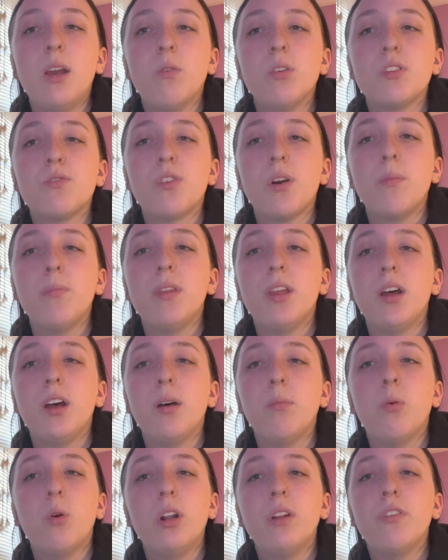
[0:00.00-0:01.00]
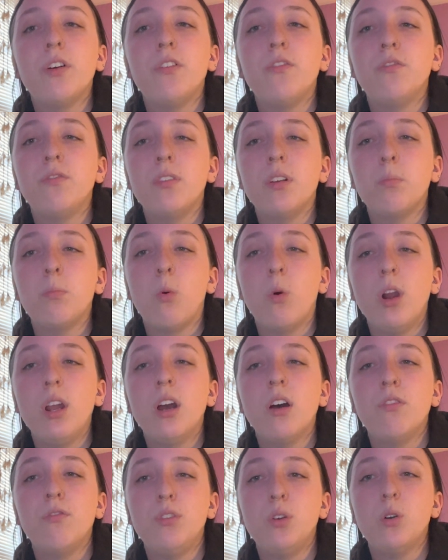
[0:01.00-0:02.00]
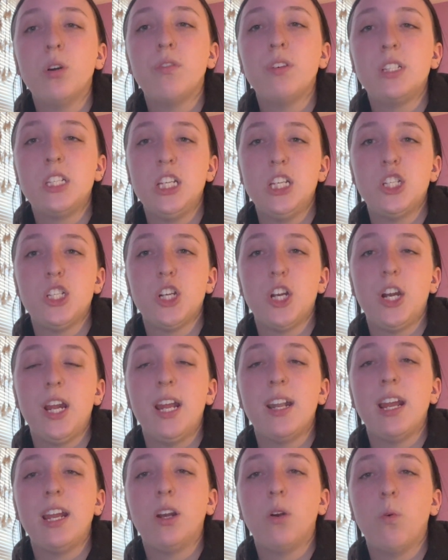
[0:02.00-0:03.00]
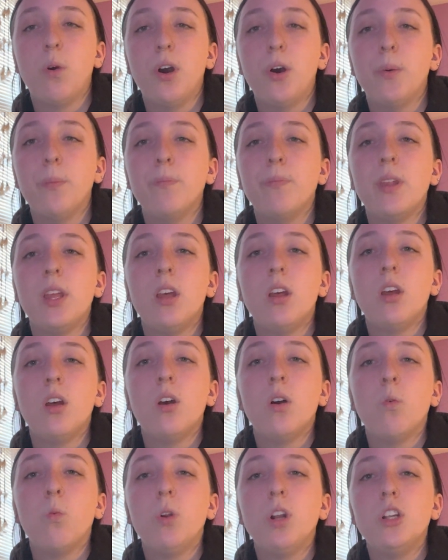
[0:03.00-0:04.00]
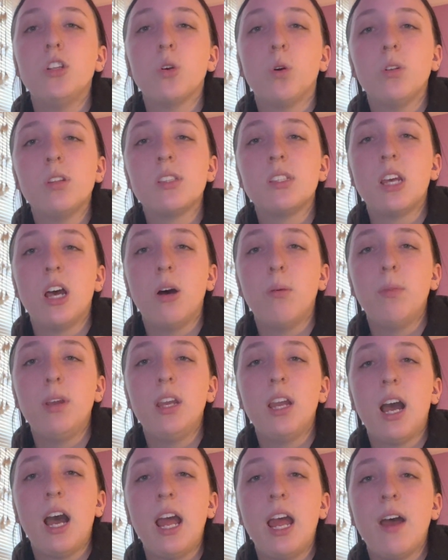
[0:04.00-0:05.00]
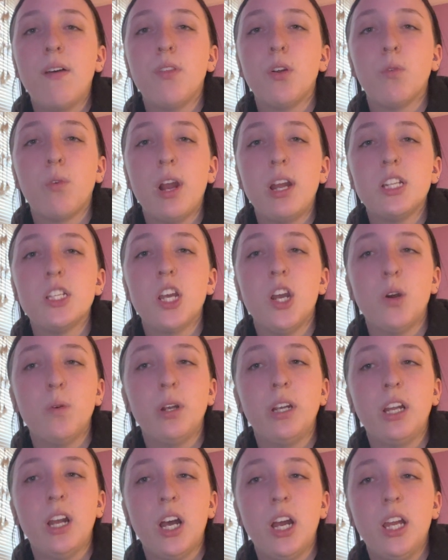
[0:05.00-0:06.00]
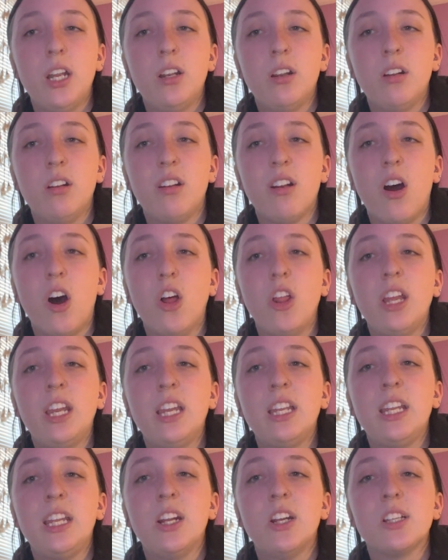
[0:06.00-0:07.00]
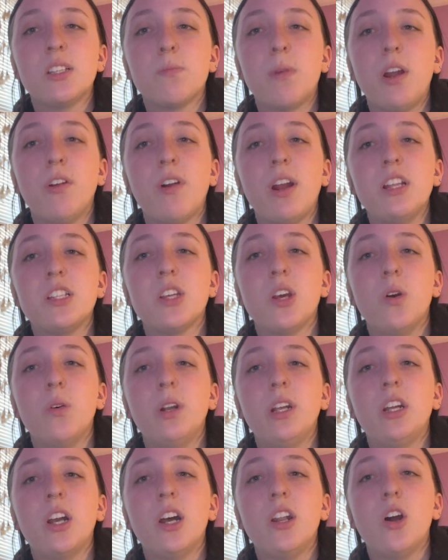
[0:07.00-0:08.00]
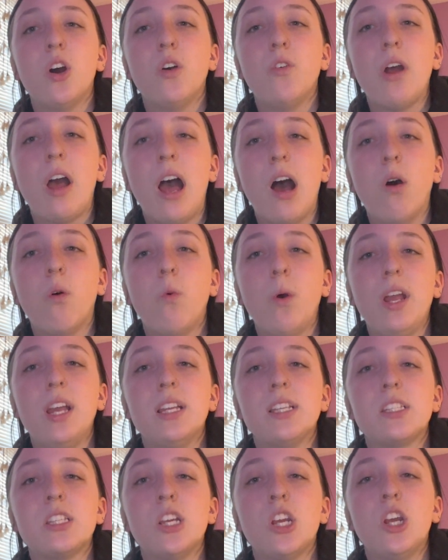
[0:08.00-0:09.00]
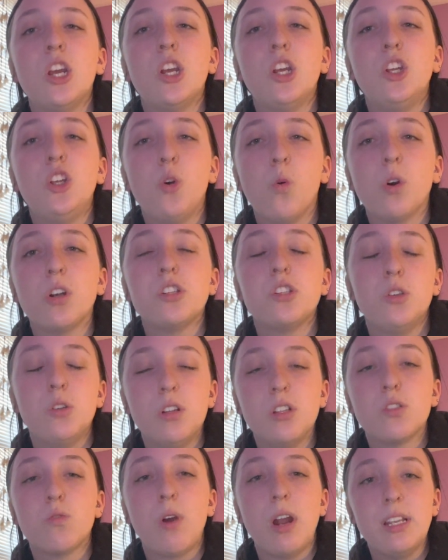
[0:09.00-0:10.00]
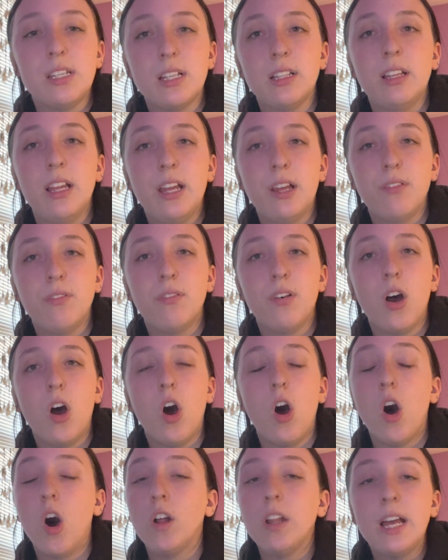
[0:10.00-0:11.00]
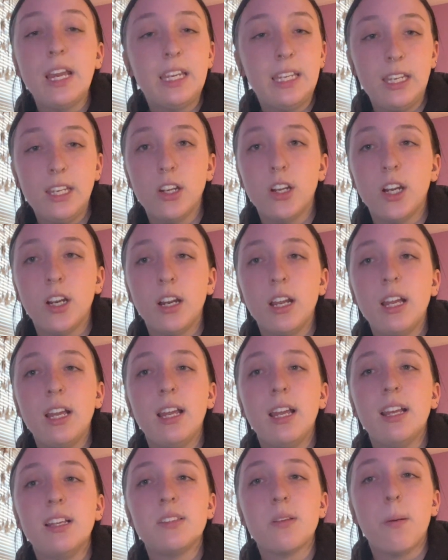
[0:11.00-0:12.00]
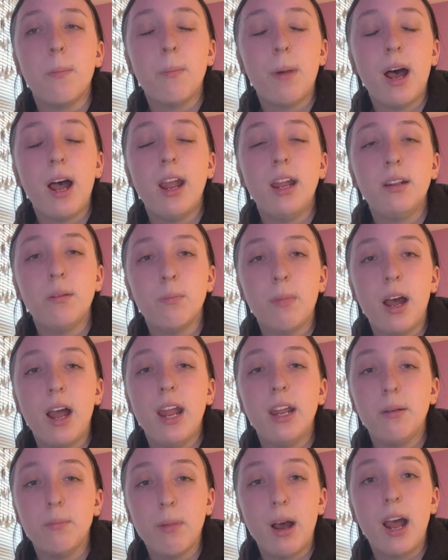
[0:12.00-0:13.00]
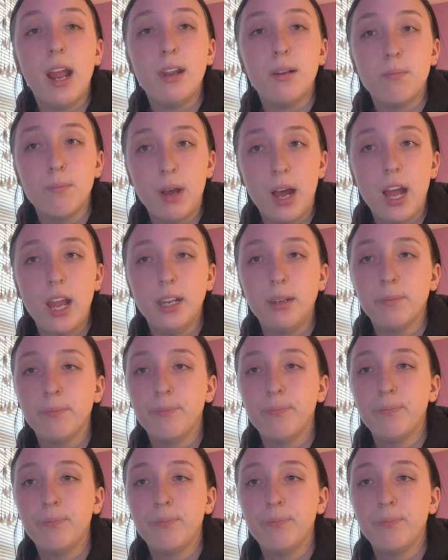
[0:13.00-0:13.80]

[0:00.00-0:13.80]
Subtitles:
was from the point of view of a teacher, and I quote, "When adults tell me I have the right to own a gun, all I can hear is my right to own a gun outweighs your student's right to live. All I hear is mine, mine, mine, mine."